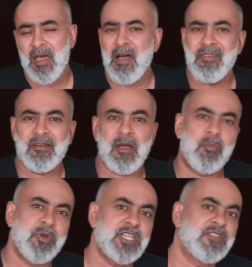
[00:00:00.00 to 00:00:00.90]
other
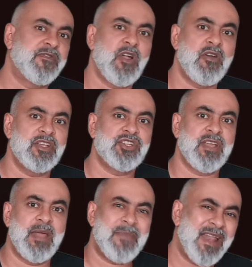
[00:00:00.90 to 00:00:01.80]
companies flourished
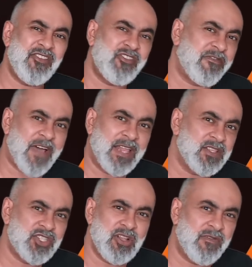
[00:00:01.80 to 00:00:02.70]
and managed to find the
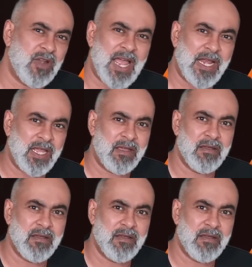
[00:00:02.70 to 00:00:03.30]
silver lining.